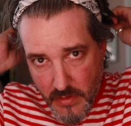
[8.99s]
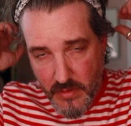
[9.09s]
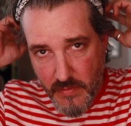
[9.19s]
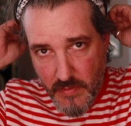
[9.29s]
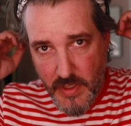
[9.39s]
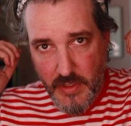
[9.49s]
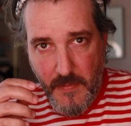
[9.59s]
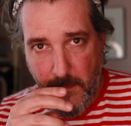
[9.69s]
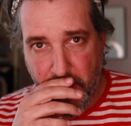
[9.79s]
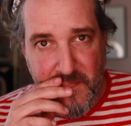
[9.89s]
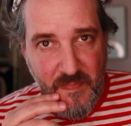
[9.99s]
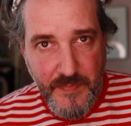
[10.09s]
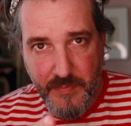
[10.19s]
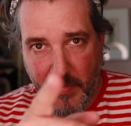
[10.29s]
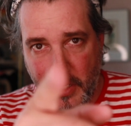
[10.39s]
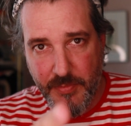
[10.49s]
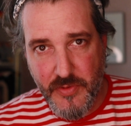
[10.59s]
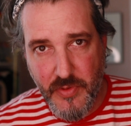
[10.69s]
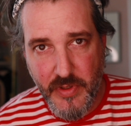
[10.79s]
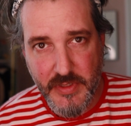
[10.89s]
All right, makeup tutorial